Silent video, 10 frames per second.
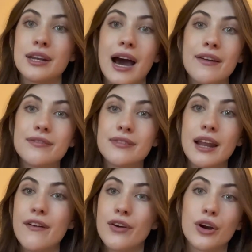I've
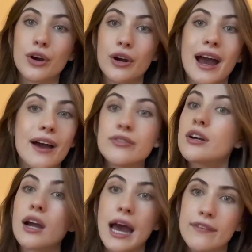never
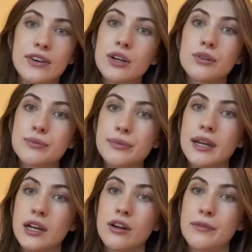ever
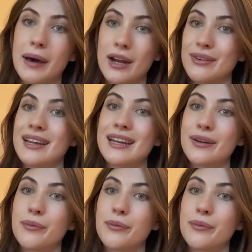ran out of battery